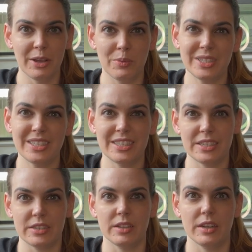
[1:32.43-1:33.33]
It wasn't
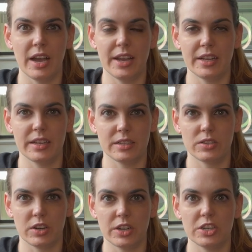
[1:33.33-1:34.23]
until I
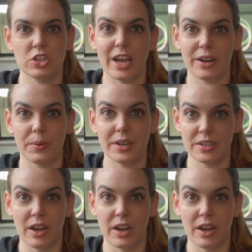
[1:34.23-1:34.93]
started shadowing